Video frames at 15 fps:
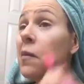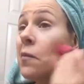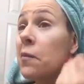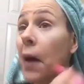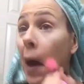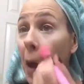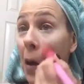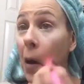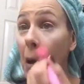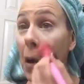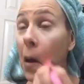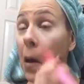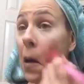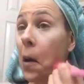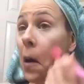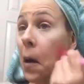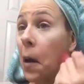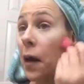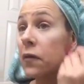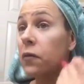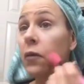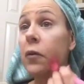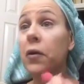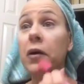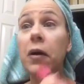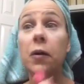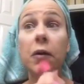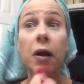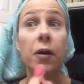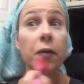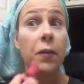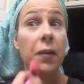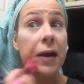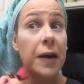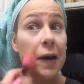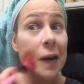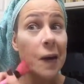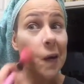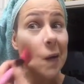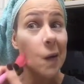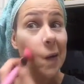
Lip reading: But That's what we're doing on the baking.